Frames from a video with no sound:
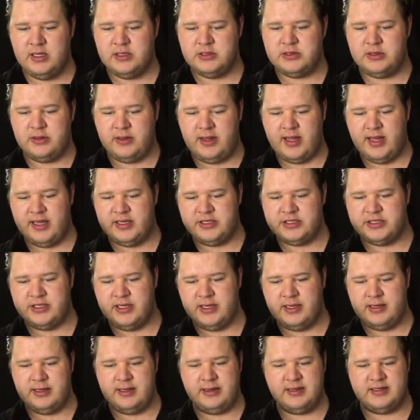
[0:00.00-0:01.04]
So
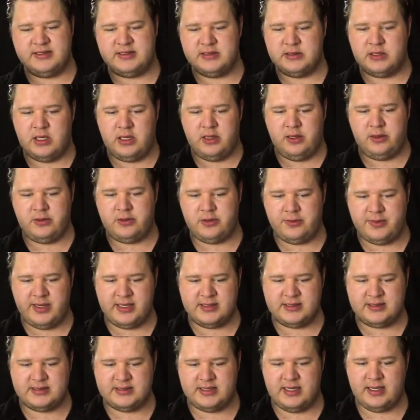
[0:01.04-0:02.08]
location, this is all going to be
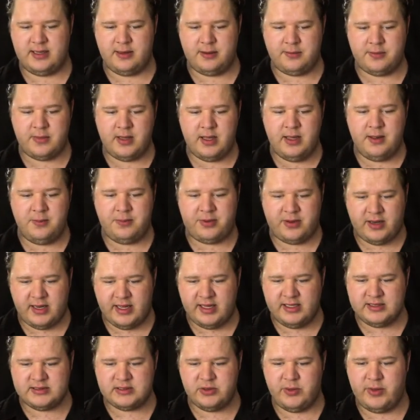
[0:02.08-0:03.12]
at the same
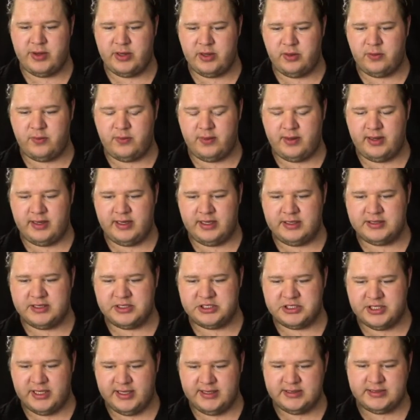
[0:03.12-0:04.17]
place, so we don't really need to
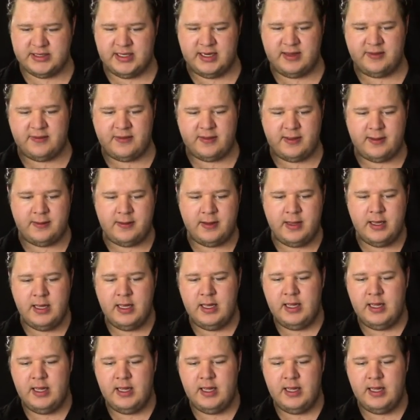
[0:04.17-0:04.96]
change anything.